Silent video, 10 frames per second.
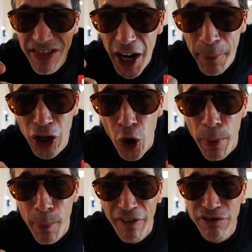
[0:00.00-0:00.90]
then I'm gonna go
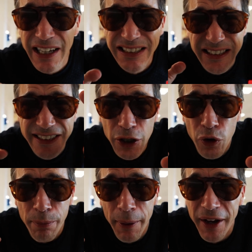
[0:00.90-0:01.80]
board my flight. Stick
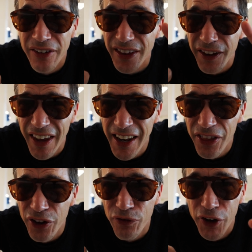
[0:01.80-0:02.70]
with me because at the end
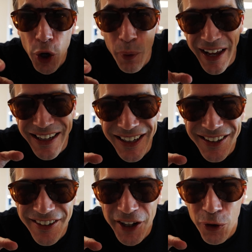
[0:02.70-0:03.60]
of this video, when I get
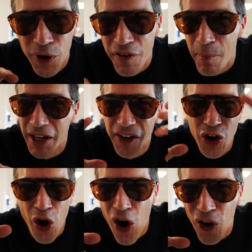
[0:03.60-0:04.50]
to Tenerife, I'm gonna give
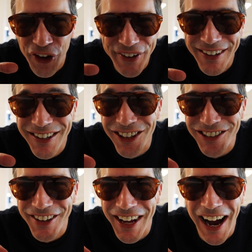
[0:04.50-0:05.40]
you all the
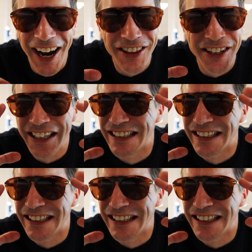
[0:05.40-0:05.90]
details on the island.